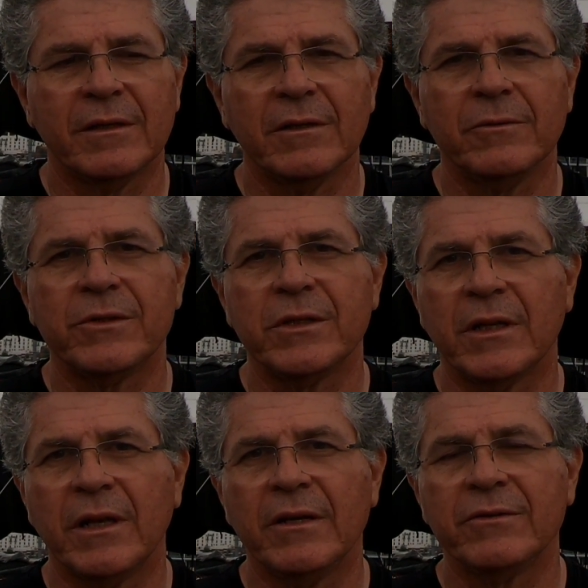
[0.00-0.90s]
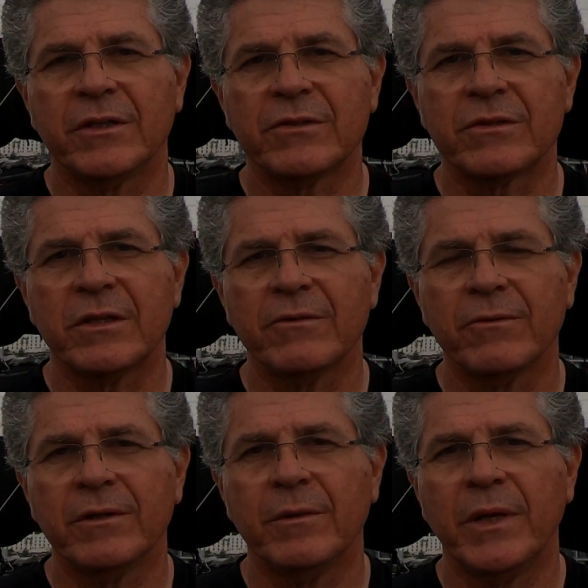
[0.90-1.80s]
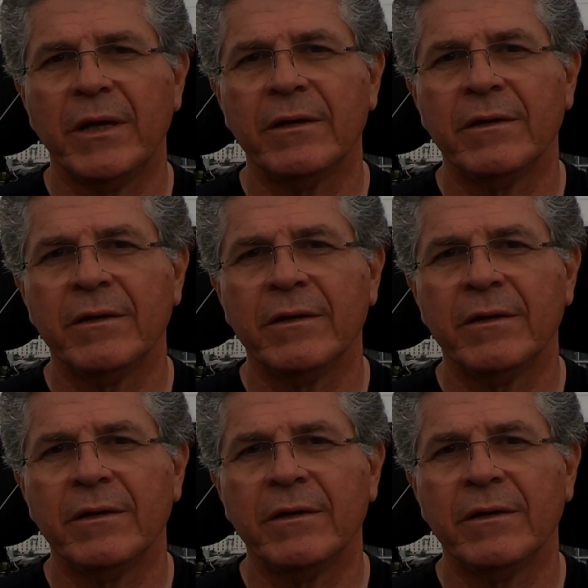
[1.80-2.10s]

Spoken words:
Louis Sinclair and Justin Slattery on the bow.